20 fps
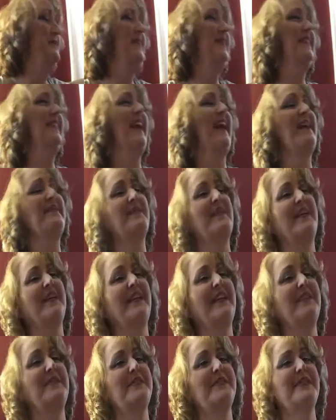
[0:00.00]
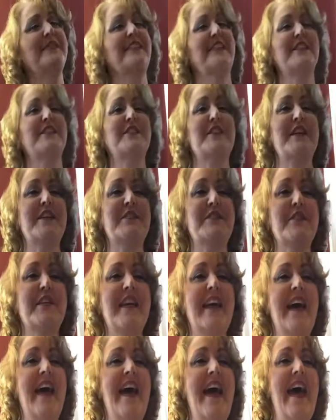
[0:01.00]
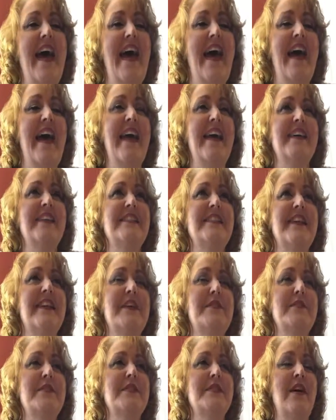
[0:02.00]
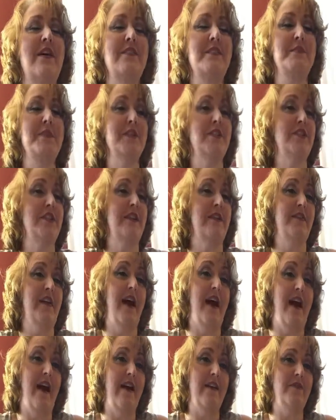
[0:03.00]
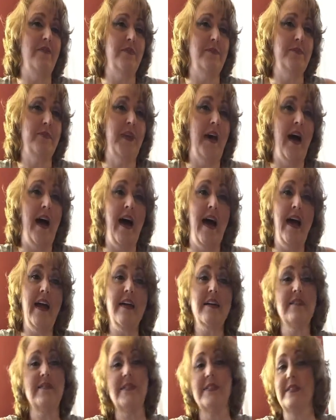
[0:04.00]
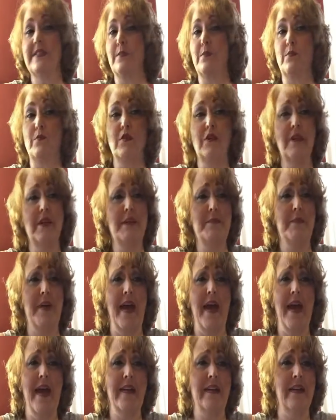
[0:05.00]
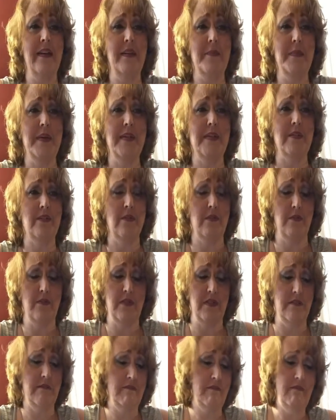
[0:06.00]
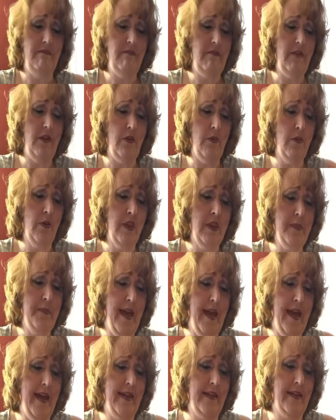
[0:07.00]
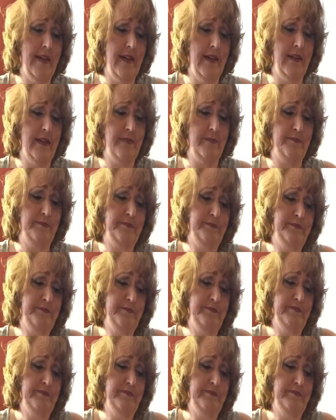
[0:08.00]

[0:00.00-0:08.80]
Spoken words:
But K-Ron, he was a Touch Kindred, and he was on the mission of the Hive. The Hive is some really bad enemies. They're really bad